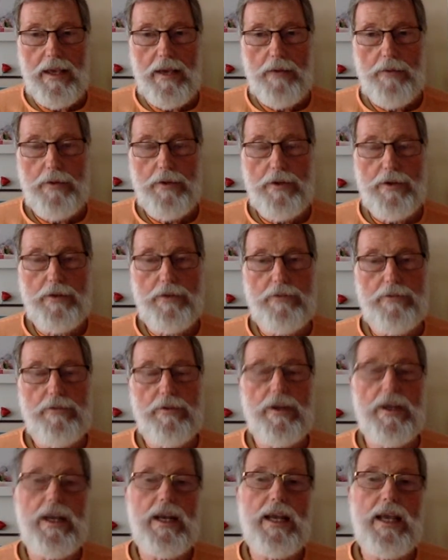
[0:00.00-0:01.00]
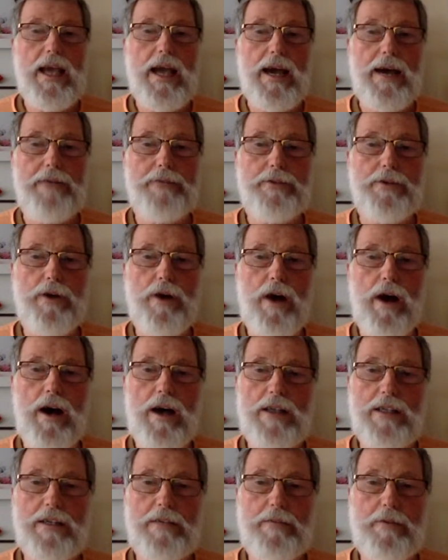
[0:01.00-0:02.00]
We don't really have to
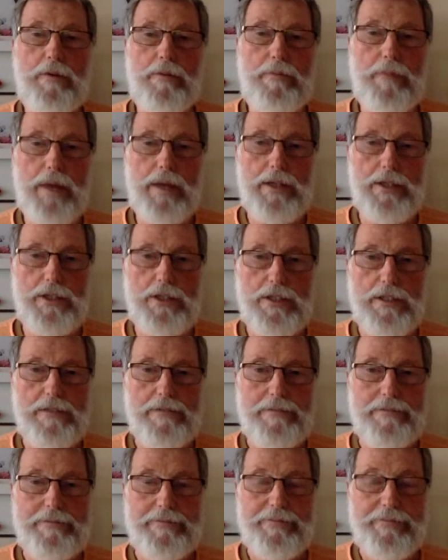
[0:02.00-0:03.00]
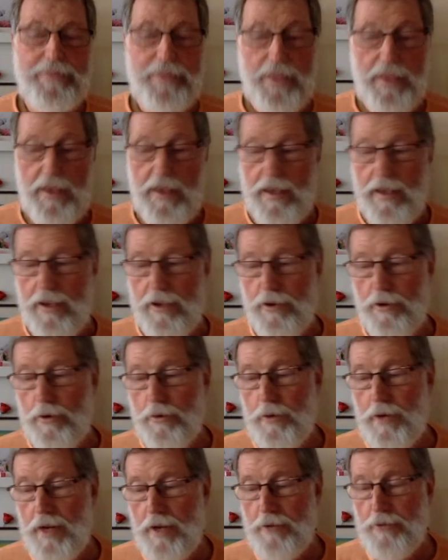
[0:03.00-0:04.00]
ask for much. You know,
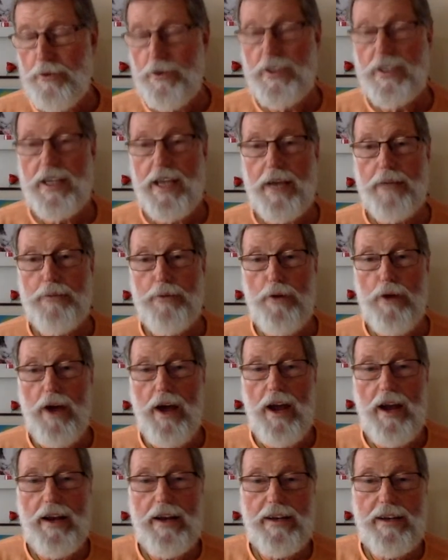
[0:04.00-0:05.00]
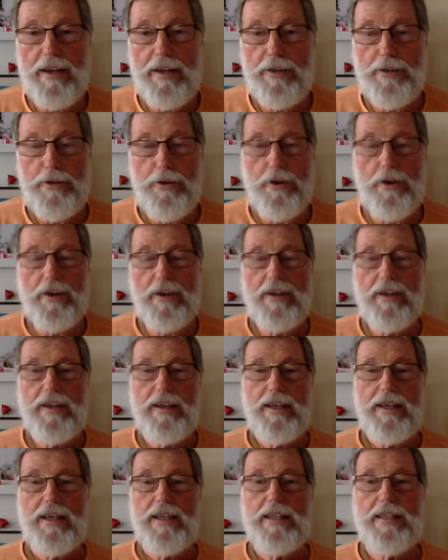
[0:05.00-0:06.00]
when I first came to Ireland, I thought,
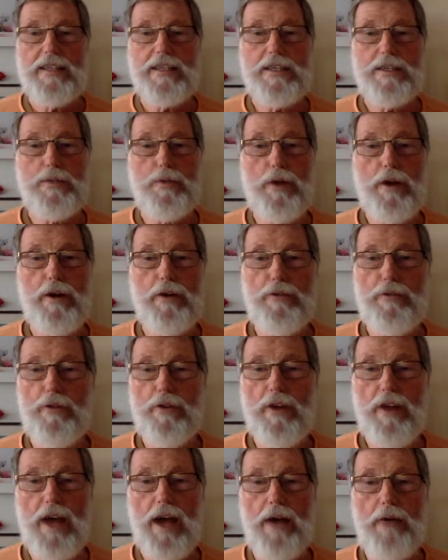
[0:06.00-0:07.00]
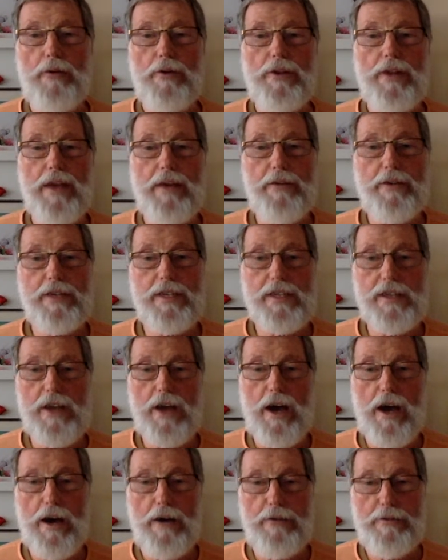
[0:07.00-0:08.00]
this is wonderful. I will never
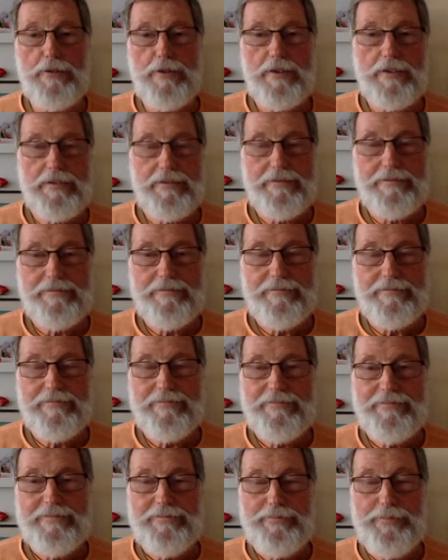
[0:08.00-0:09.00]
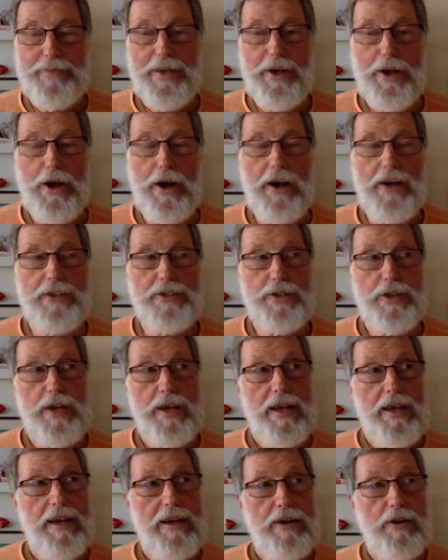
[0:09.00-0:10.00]
starve. Because
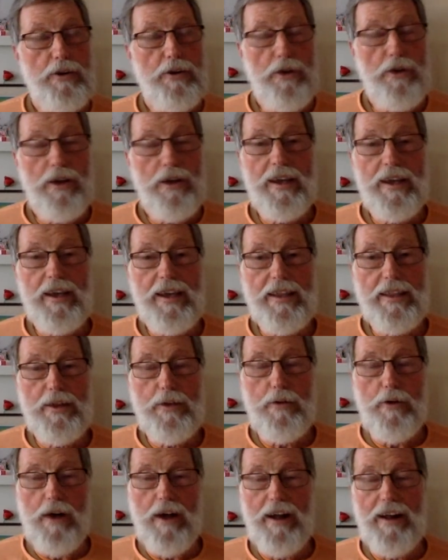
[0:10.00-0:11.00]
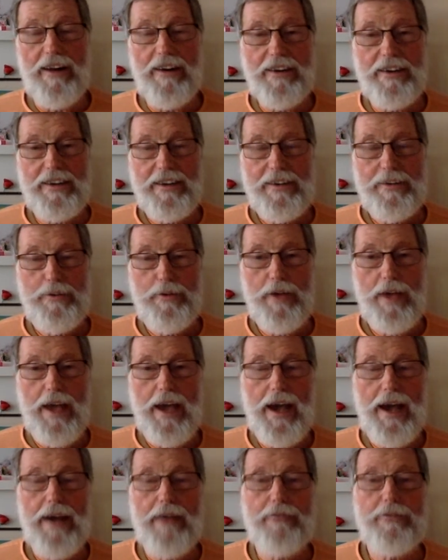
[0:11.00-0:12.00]
growing in the wild, we
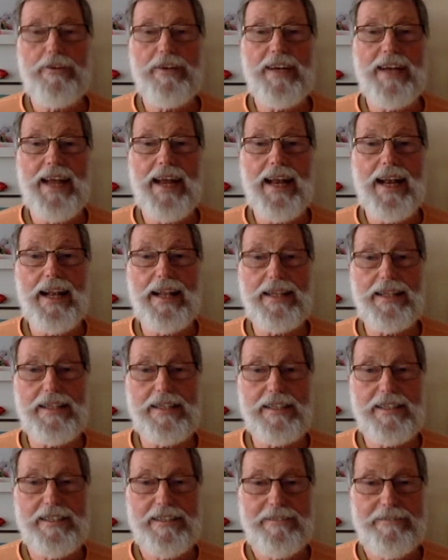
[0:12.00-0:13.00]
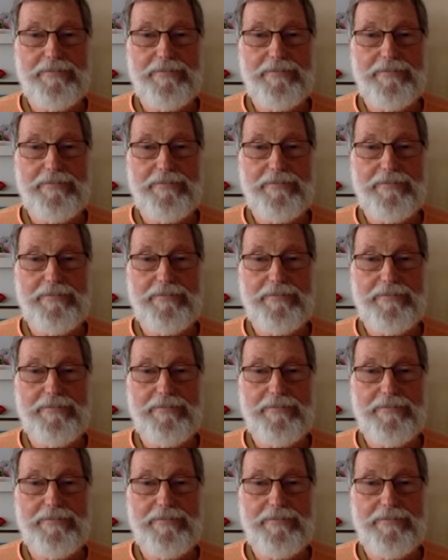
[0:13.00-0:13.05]
have nettles